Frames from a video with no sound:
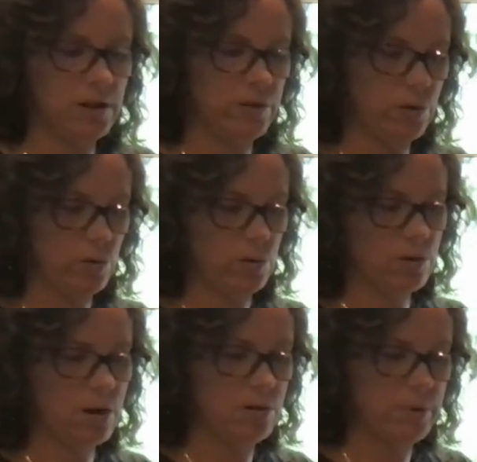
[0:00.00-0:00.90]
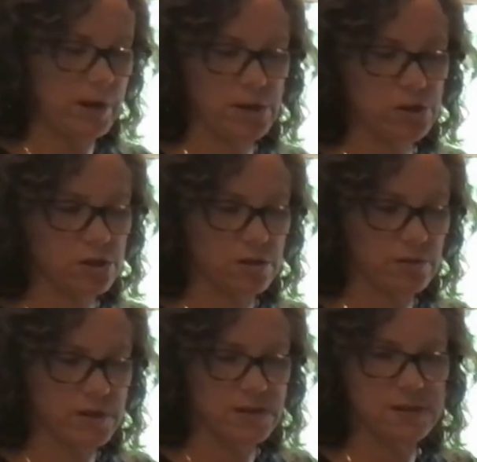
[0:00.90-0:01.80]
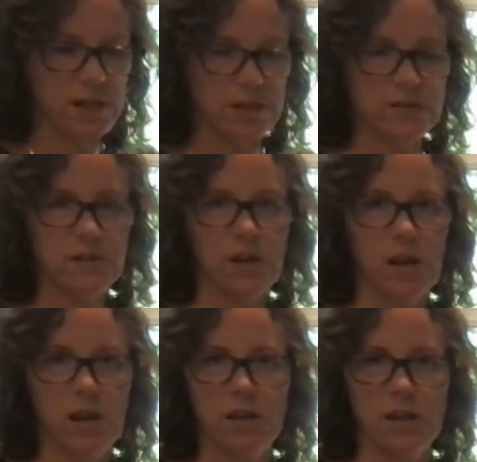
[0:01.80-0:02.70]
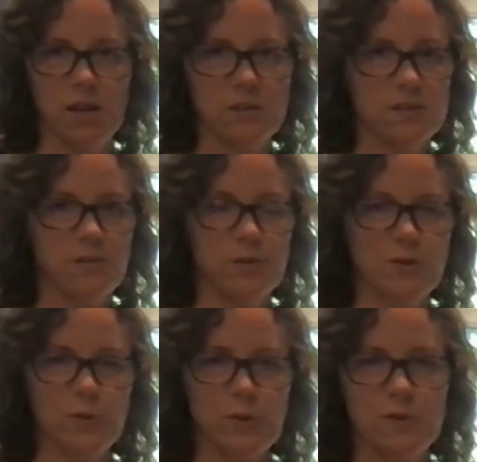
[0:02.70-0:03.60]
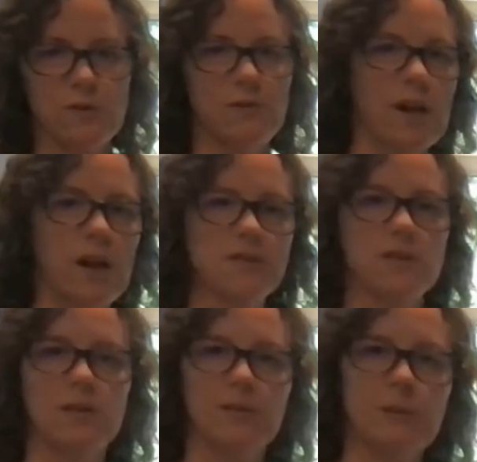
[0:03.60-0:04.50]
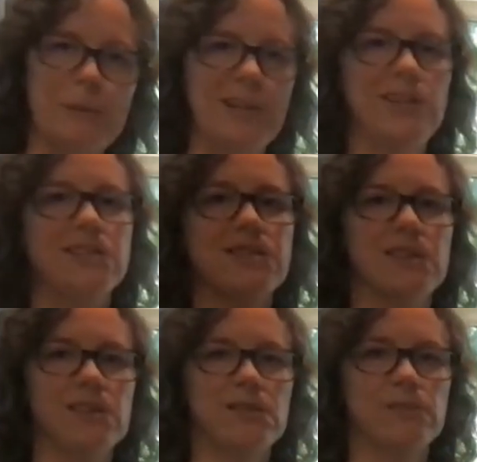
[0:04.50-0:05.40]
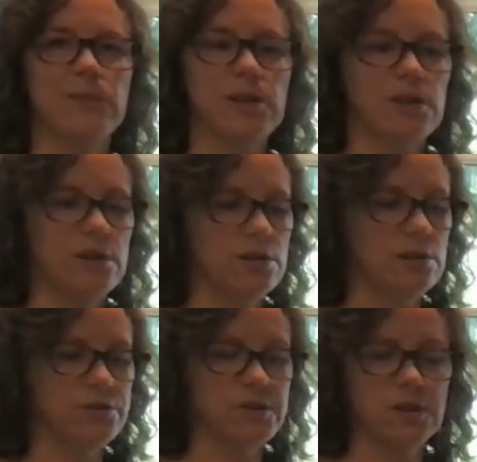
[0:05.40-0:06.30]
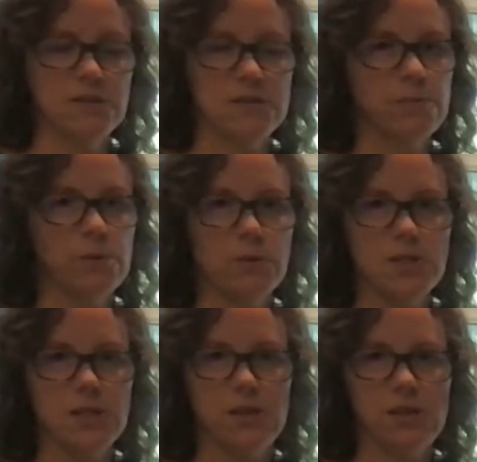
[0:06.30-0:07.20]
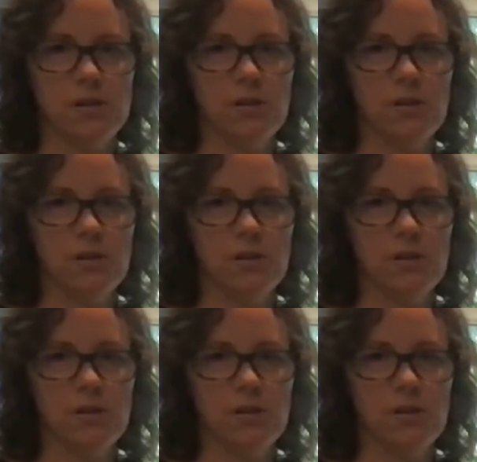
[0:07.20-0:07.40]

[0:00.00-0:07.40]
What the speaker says: And the whole combination of these nuts, you're getting like different sources of calcium and magnesium, tons of protein,